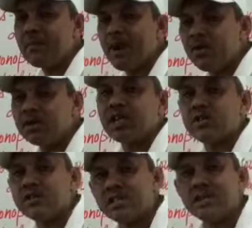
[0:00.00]
about the
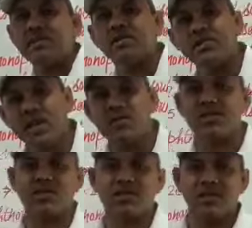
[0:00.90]
concept of
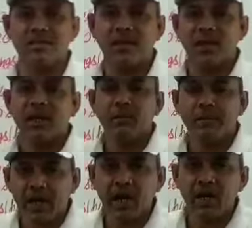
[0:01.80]
sounds.
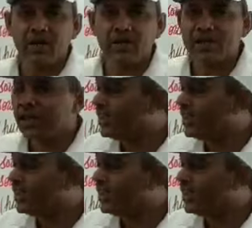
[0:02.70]
Because